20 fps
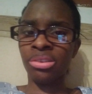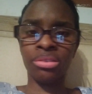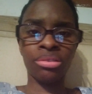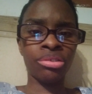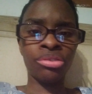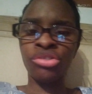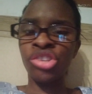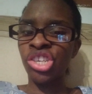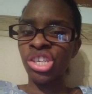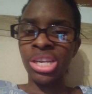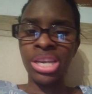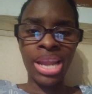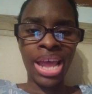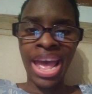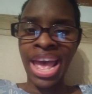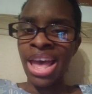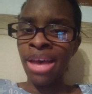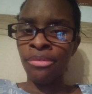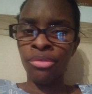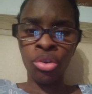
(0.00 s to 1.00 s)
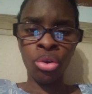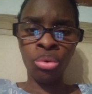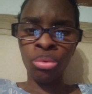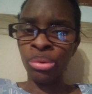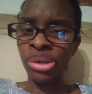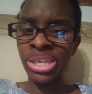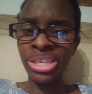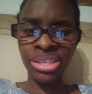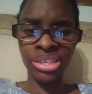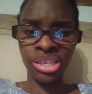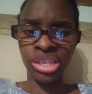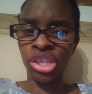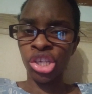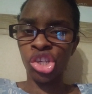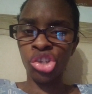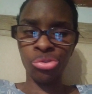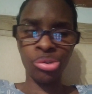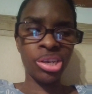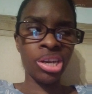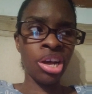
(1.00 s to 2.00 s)
You shouldn't have no reason to
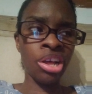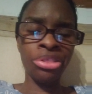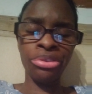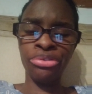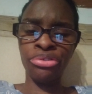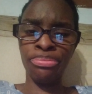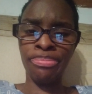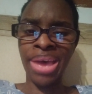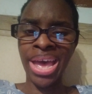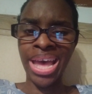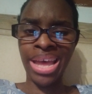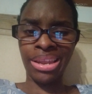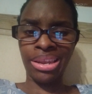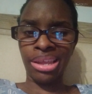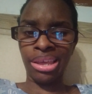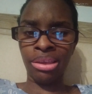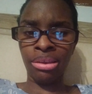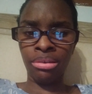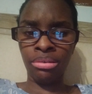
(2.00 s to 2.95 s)
treat others badly.